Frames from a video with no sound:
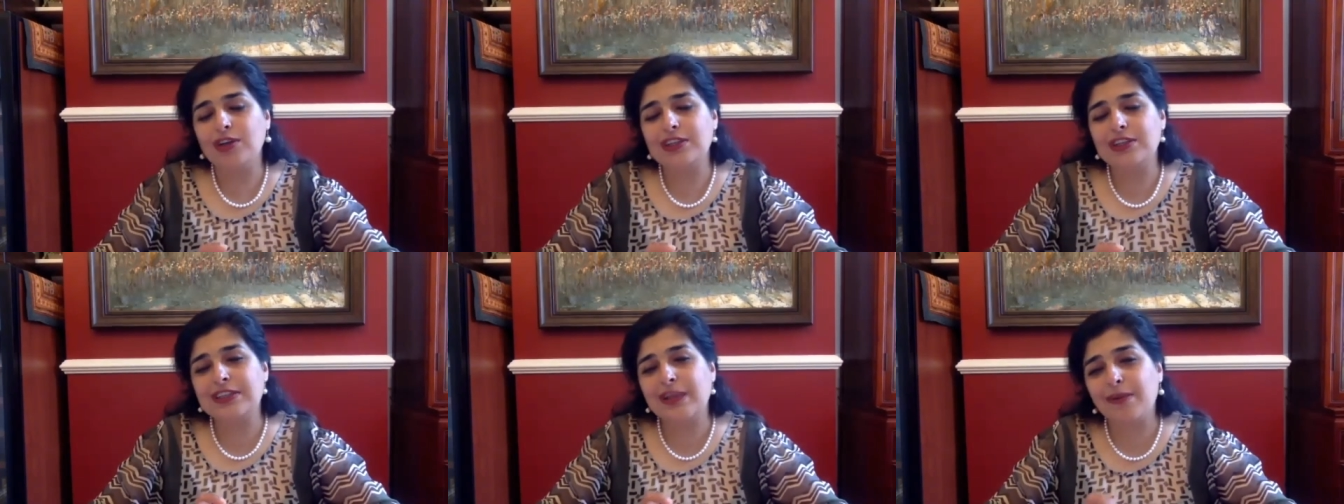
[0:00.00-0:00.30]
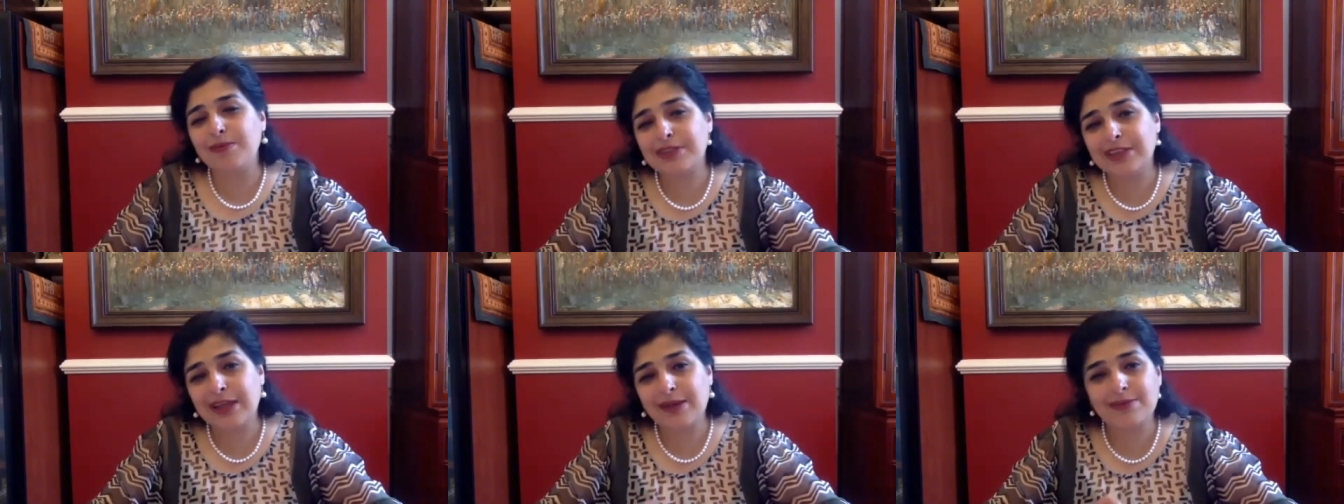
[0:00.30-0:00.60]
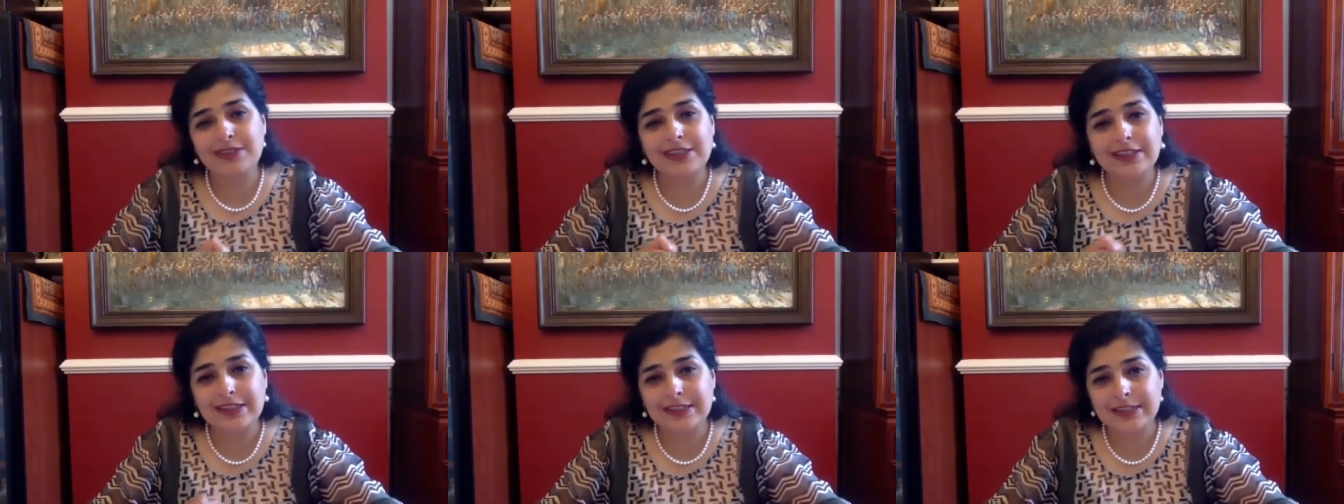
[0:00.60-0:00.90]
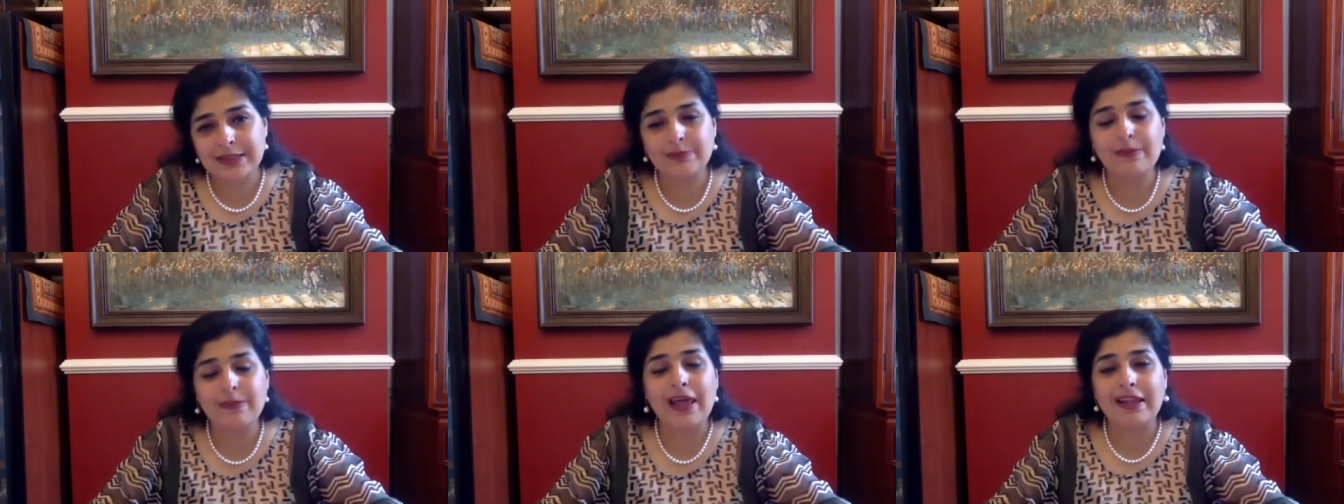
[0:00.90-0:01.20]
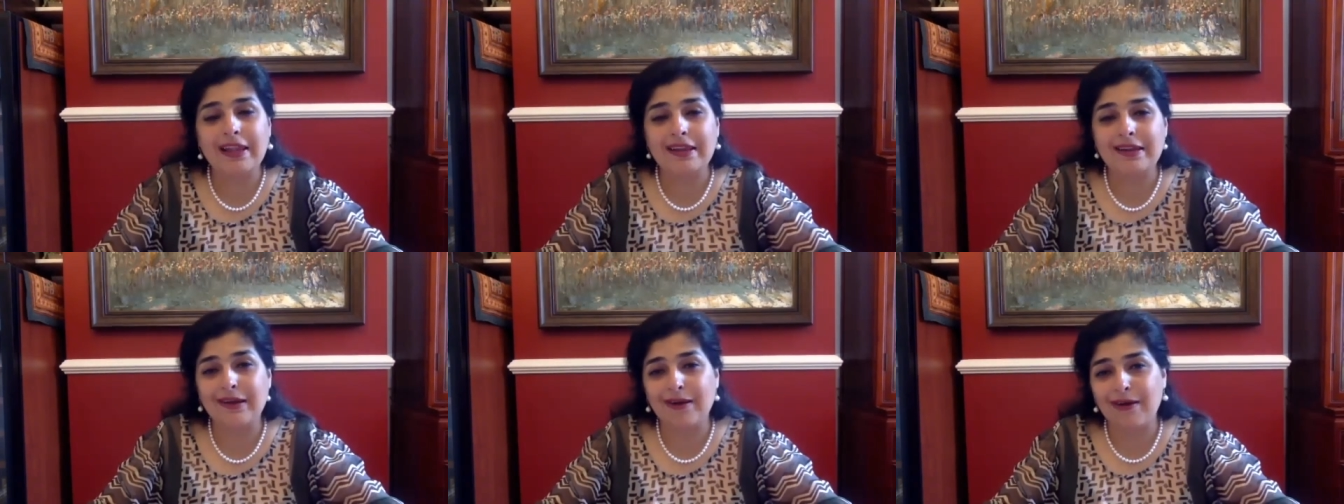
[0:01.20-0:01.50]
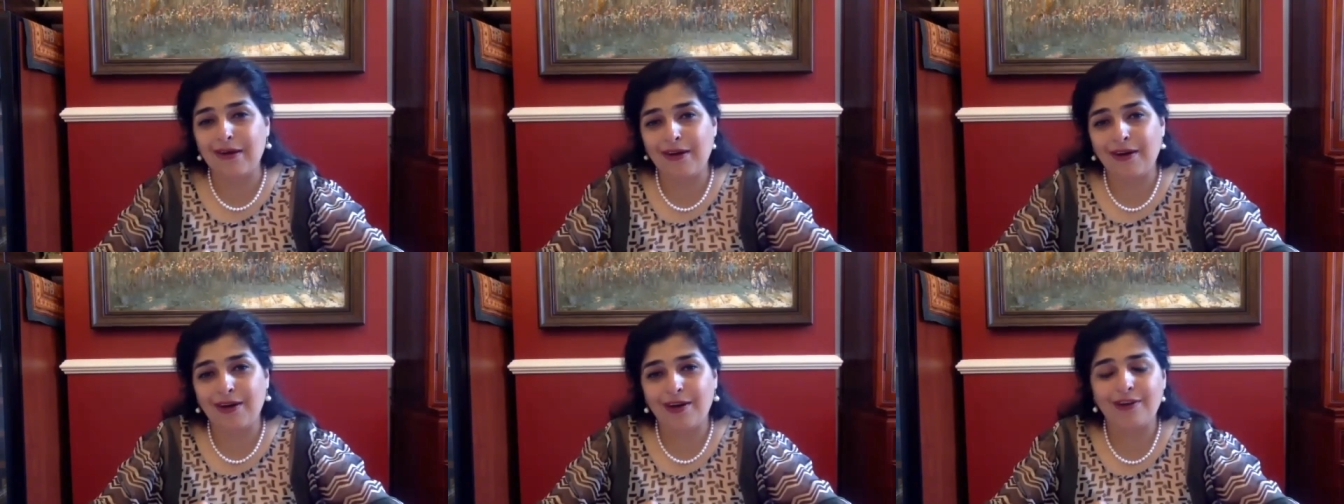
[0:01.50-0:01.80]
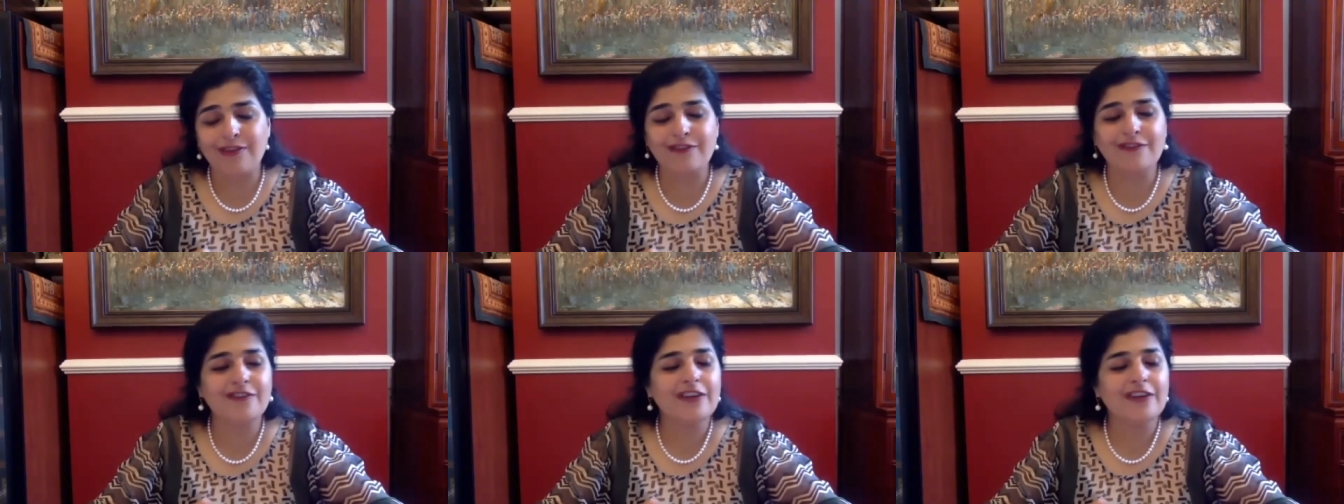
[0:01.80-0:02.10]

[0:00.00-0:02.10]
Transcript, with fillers: Sometimes it can smell of